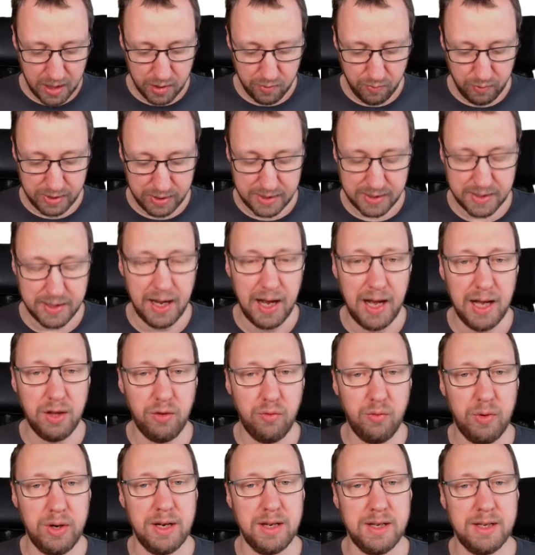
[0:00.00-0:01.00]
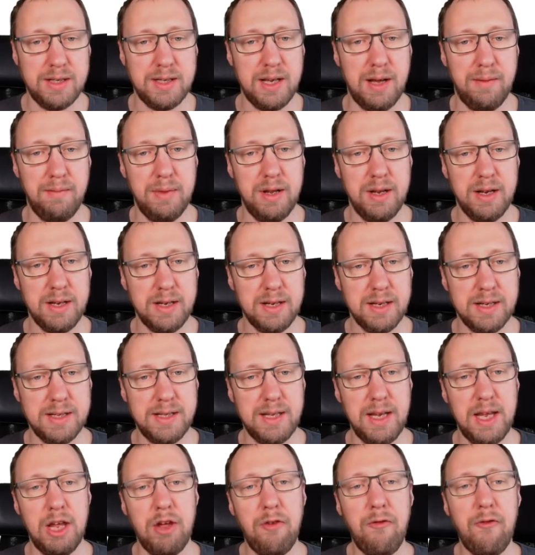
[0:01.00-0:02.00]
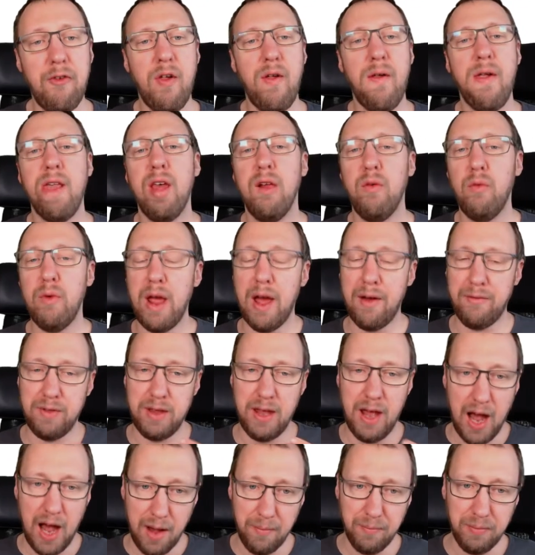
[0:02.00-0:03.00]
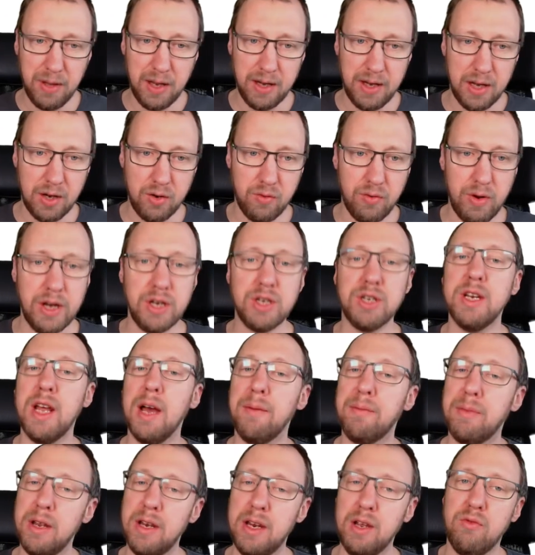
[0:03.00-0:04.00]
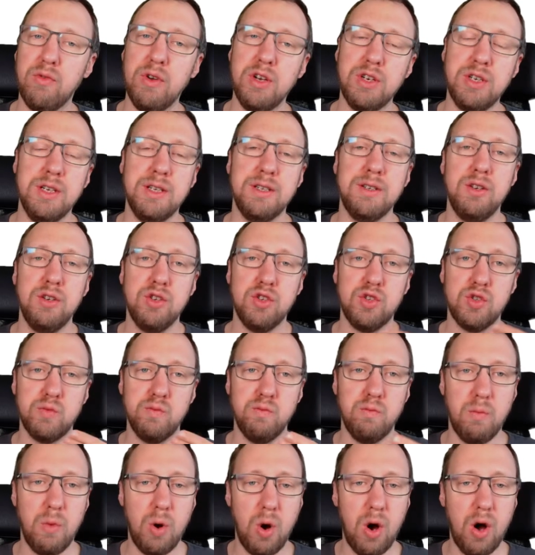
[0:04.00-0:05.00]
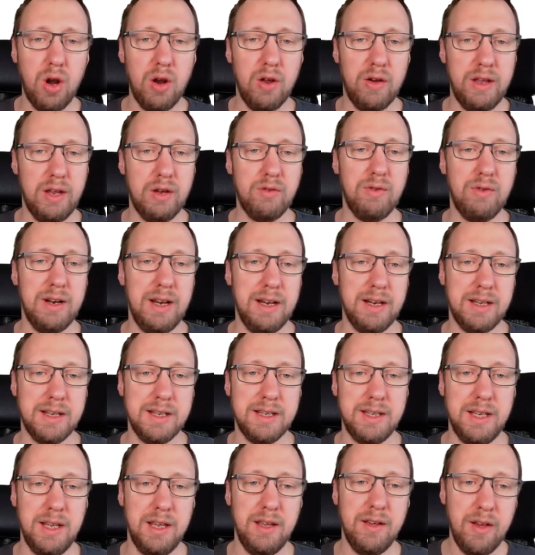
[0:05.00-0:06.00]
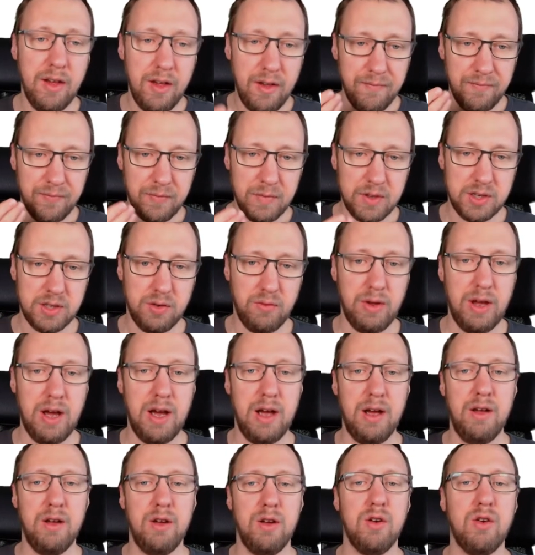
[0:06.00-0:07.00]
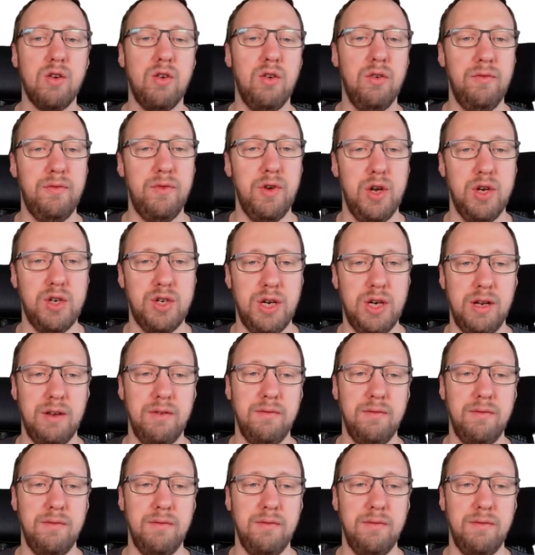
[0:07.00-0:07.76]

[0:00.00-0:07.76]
We start with a sum xi. We have the update equation. The update equation is smaller or equal than xi. So we are converging.